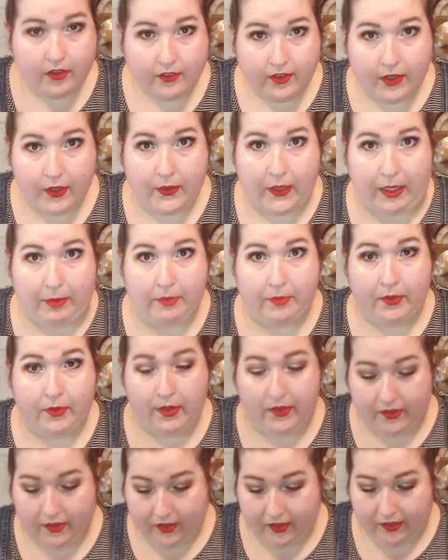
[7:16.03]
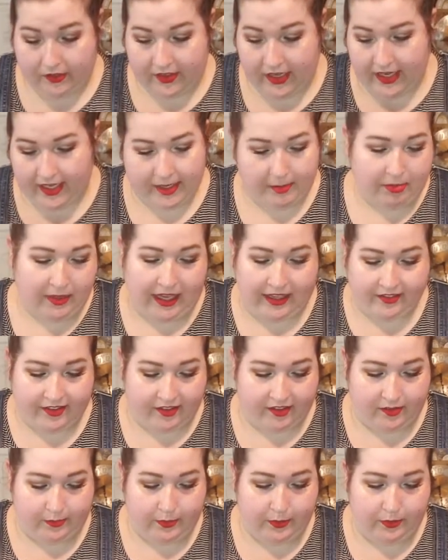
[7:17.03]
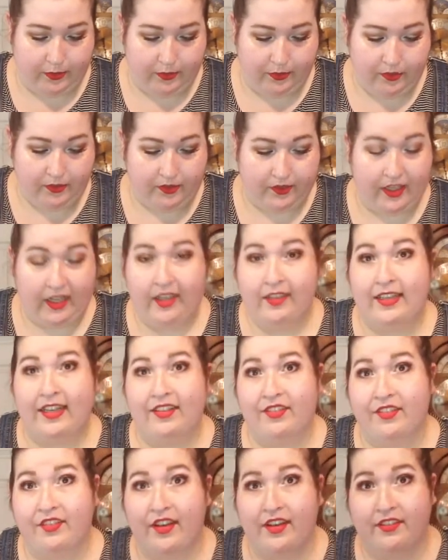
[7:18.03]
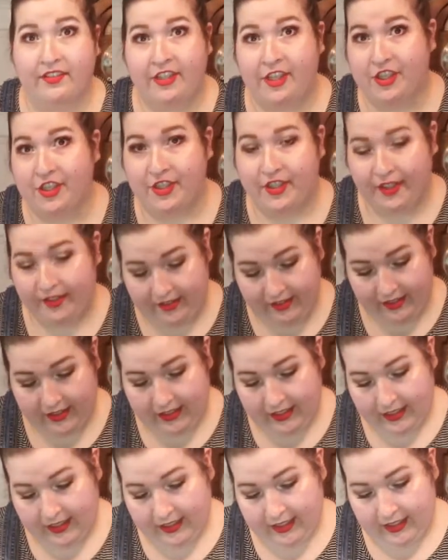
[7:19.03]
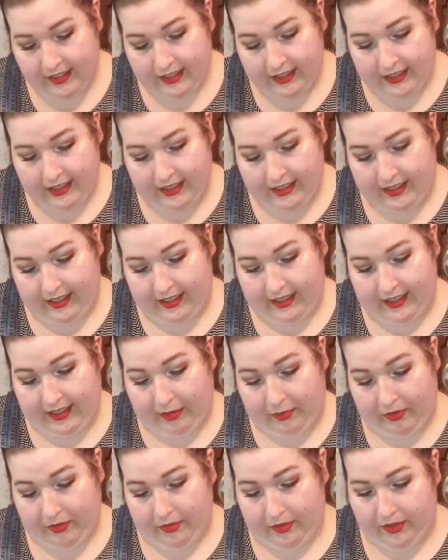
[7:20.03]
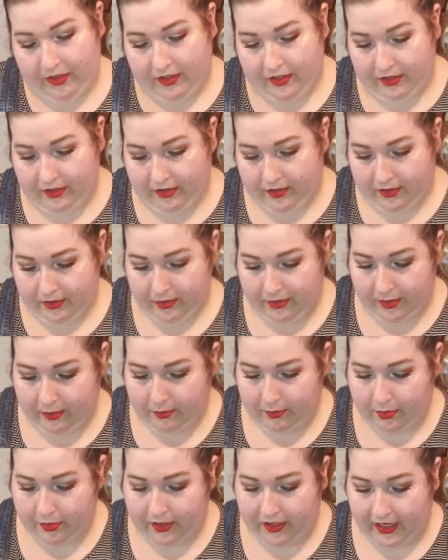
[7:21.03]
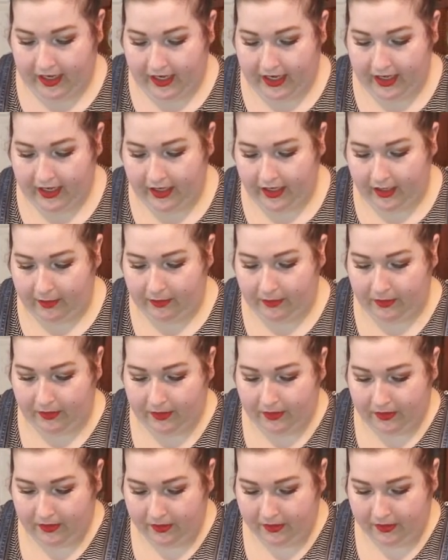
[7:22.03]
So I'm going to just take a plastic spoon because that's less dishes, and I'm going to put a couple